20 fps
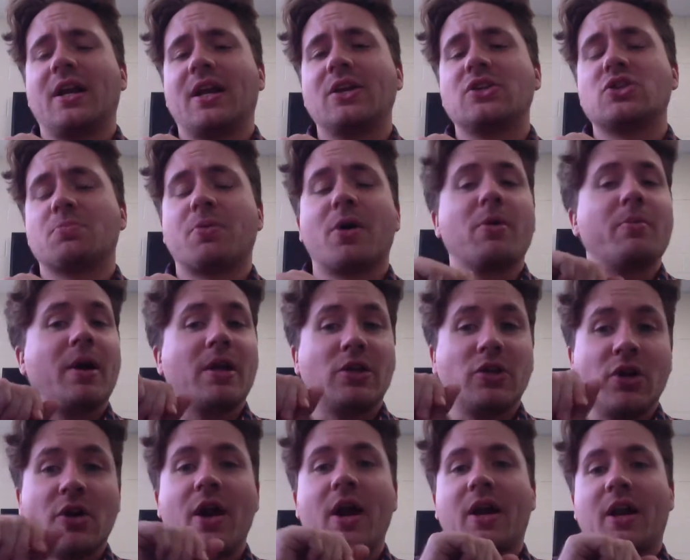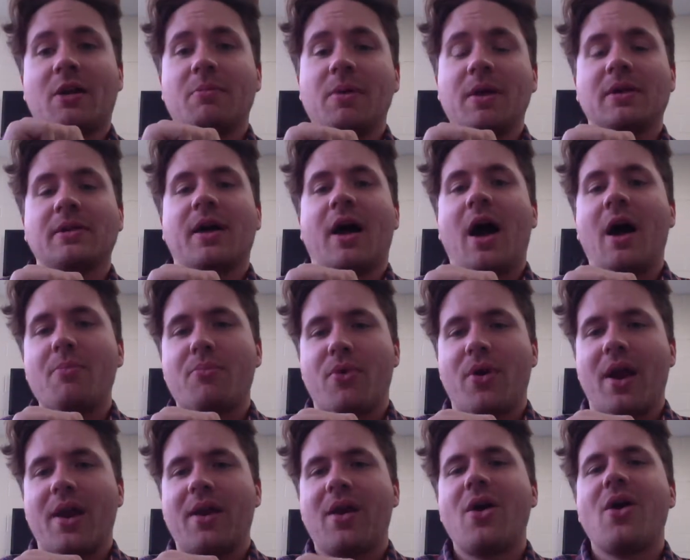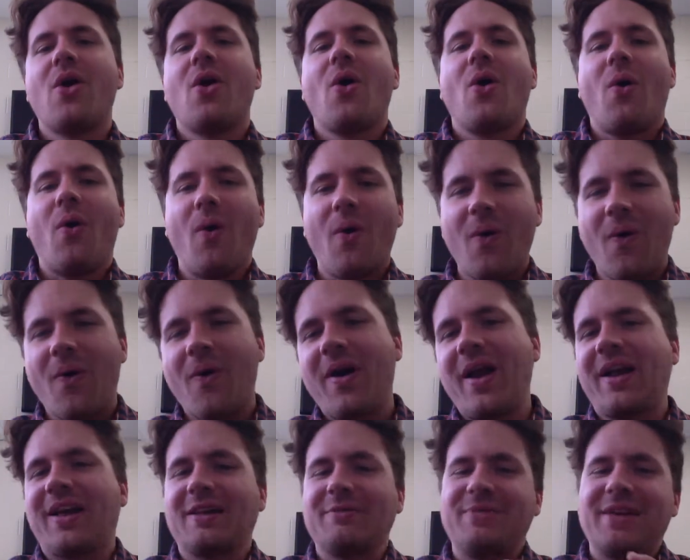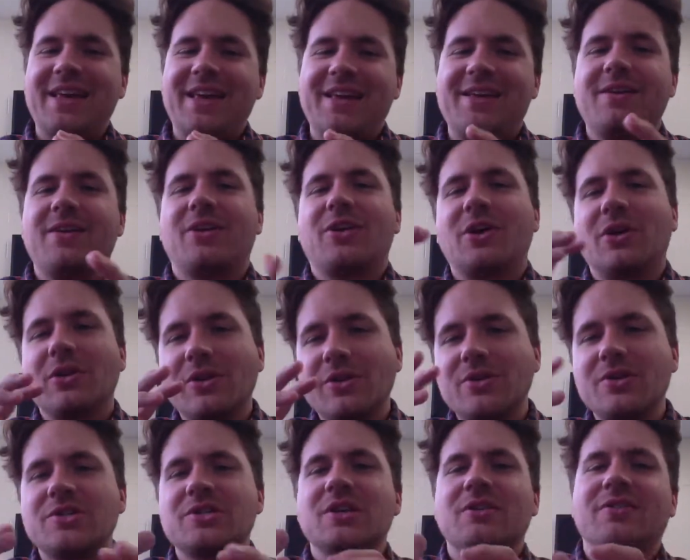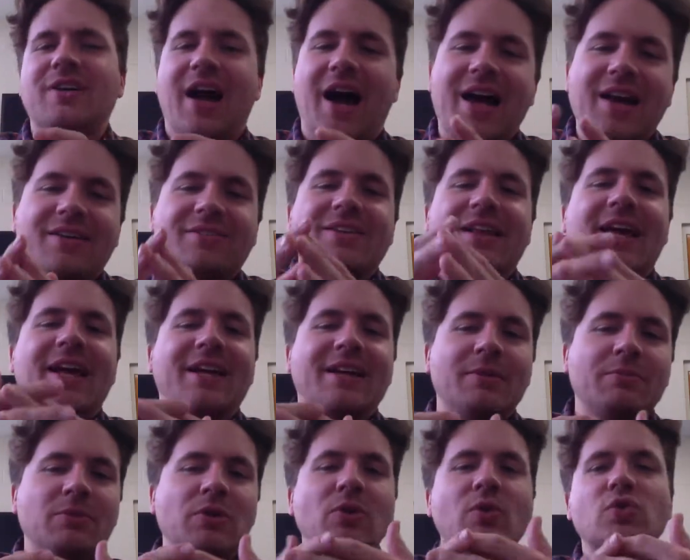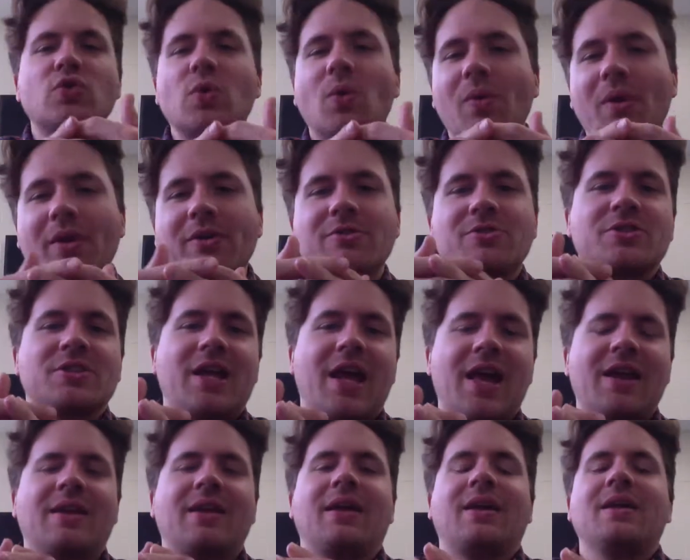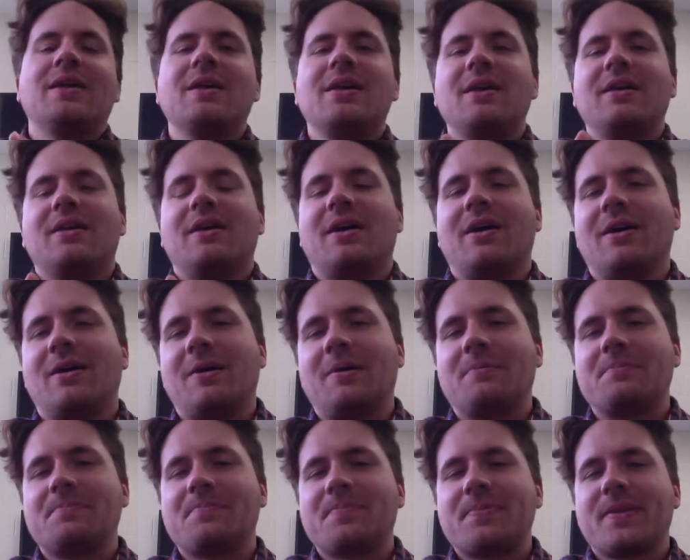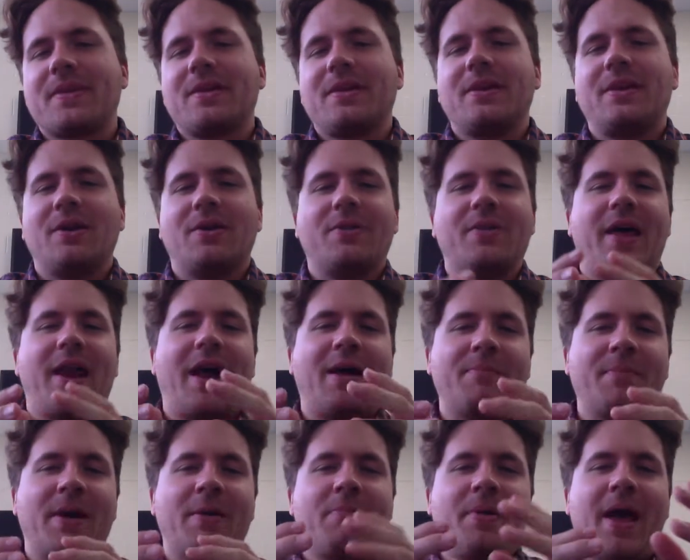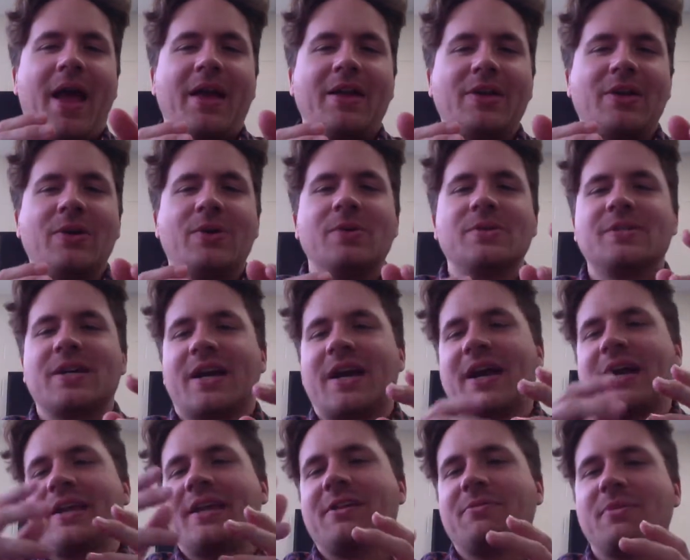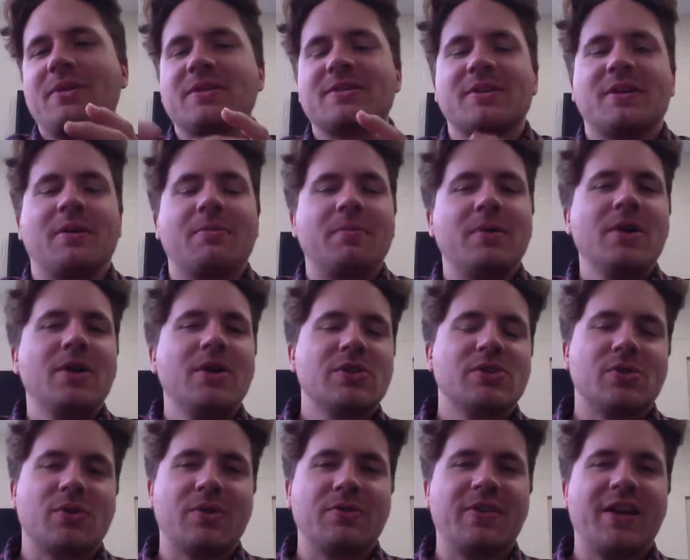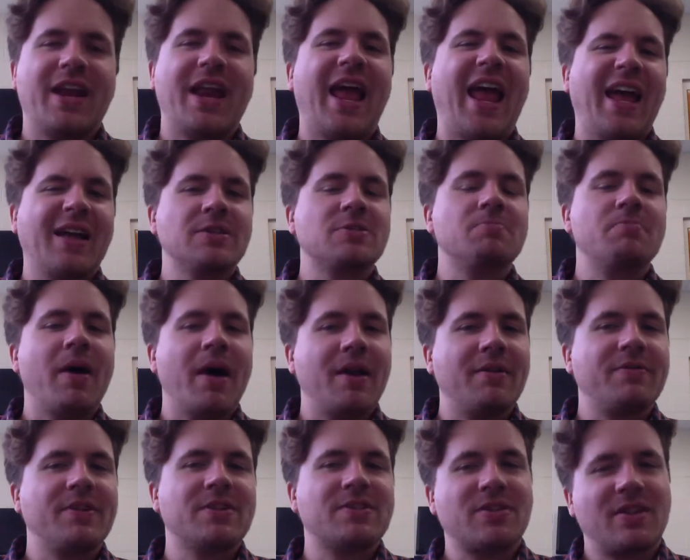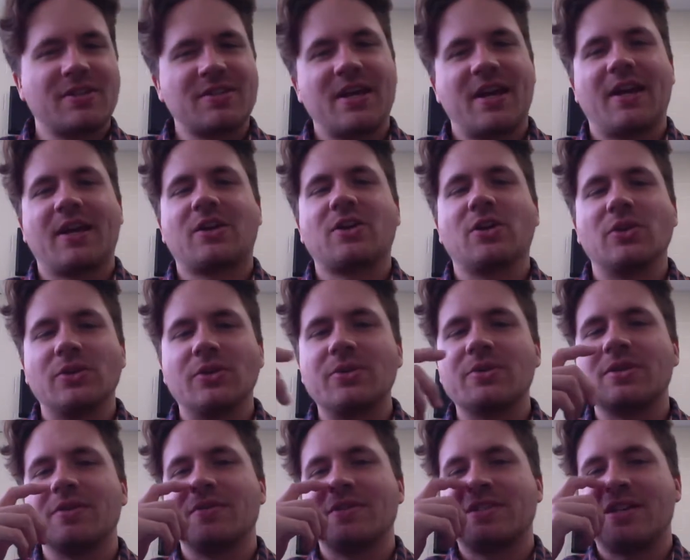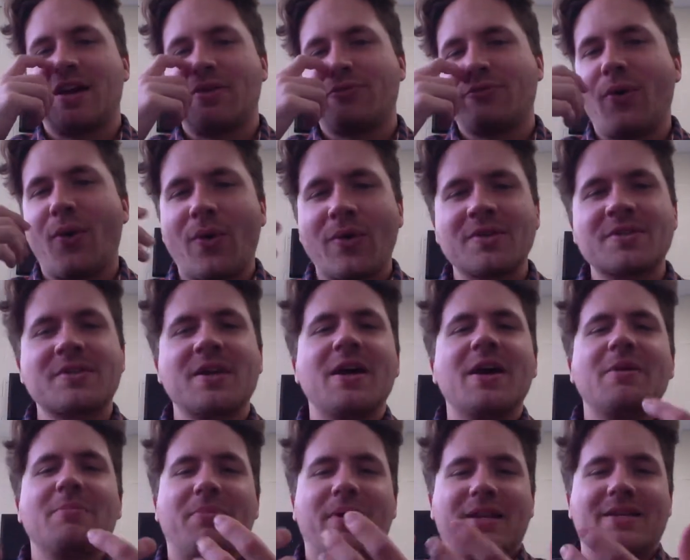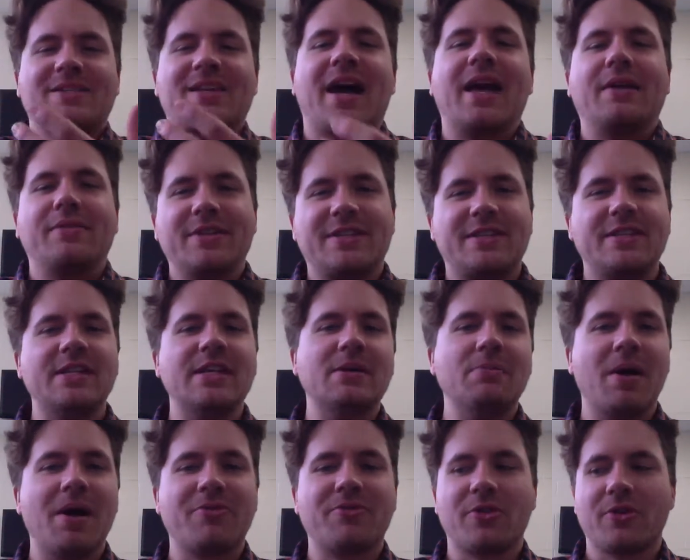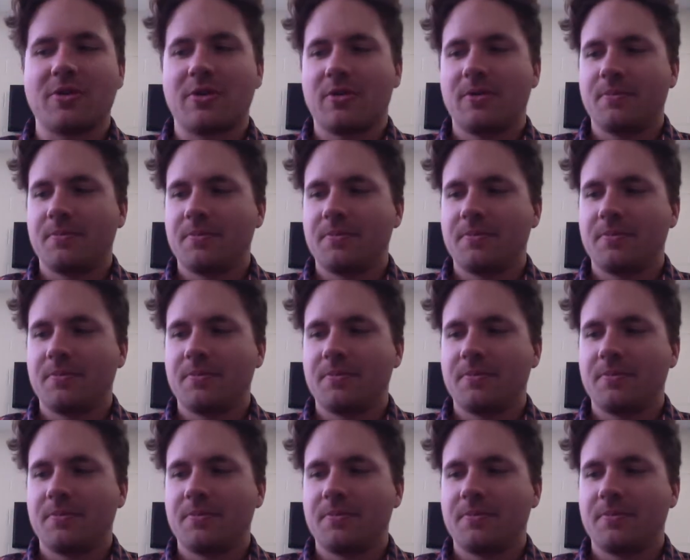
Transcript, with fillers: to get your permit. You're not going to be able to operate. Or it could be collusive, kind of like a mutual understanding, that I'm going to pay you to kind of give me some sort of an enhanced benefit. So that's kind of collusive. It's not forced, but it's kind of a team effort.